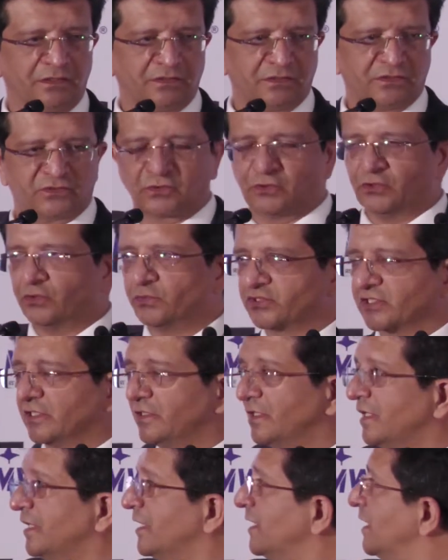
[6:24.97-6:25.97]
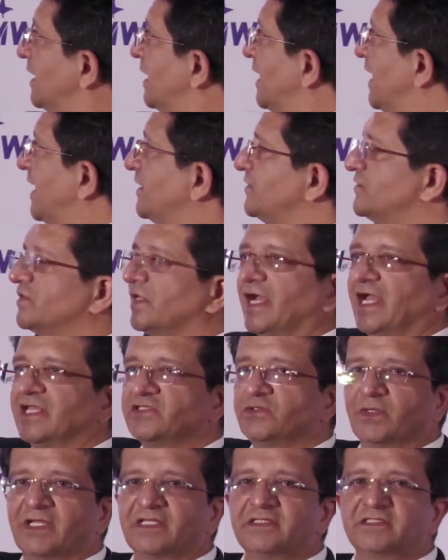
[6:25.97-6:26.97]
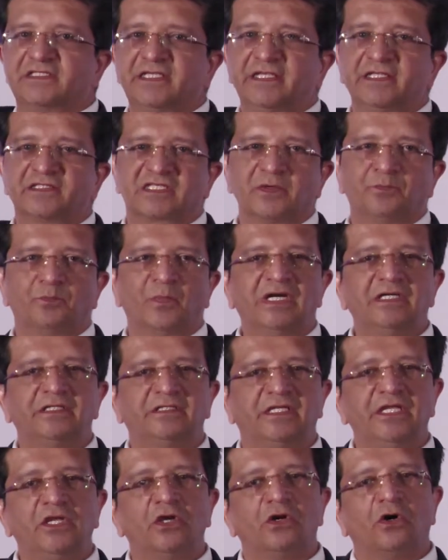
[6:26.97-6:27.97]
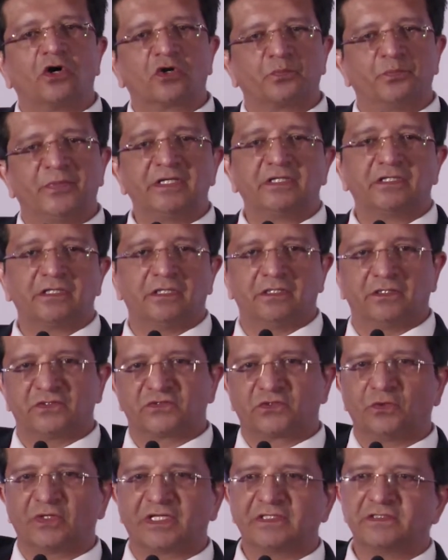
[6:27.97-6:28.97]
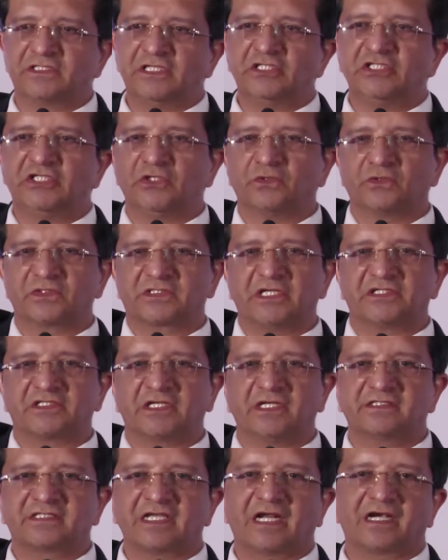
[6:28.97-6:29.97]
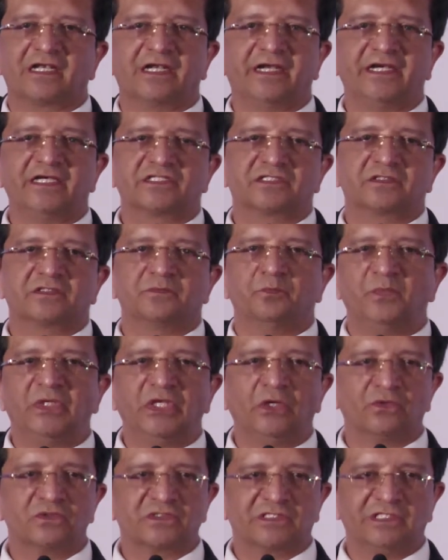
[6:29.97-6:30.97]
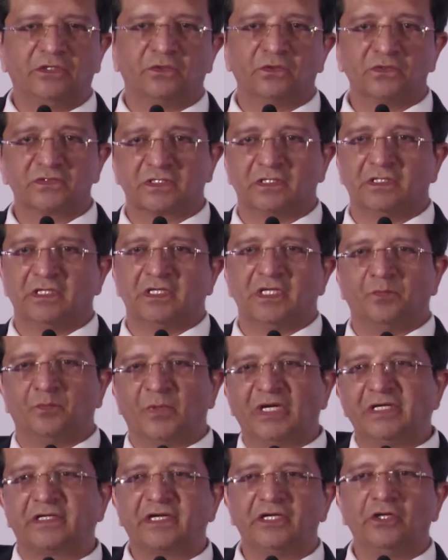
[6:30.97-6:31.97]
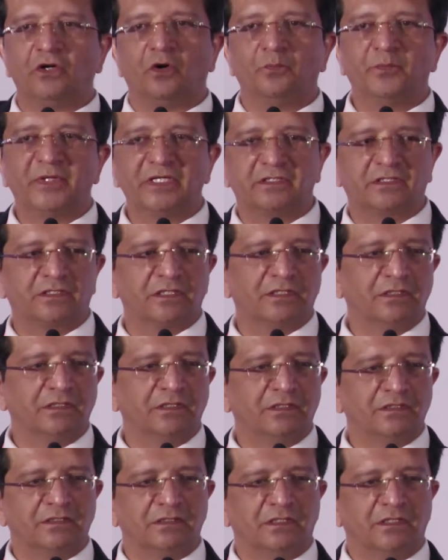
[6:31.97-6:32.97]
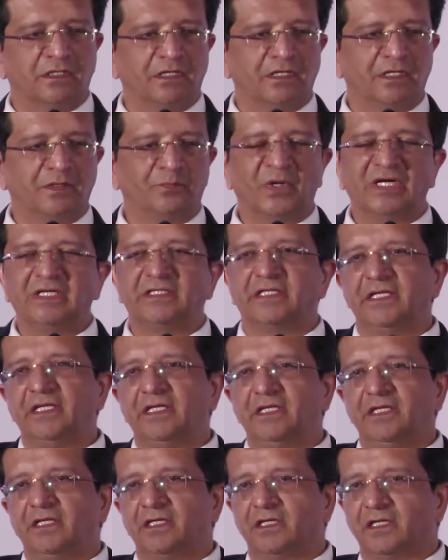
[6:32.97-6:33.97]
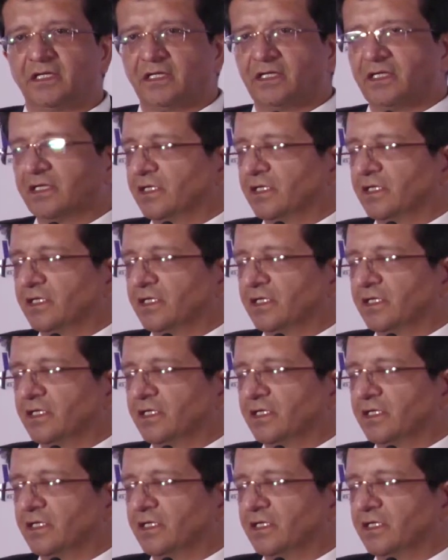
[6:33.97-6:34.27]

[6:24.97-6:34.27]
solution. And as you can see, it's a multi-orbit. So you can see geostationary satellites, MEOs, LEOs, multi-orbit, multi-layered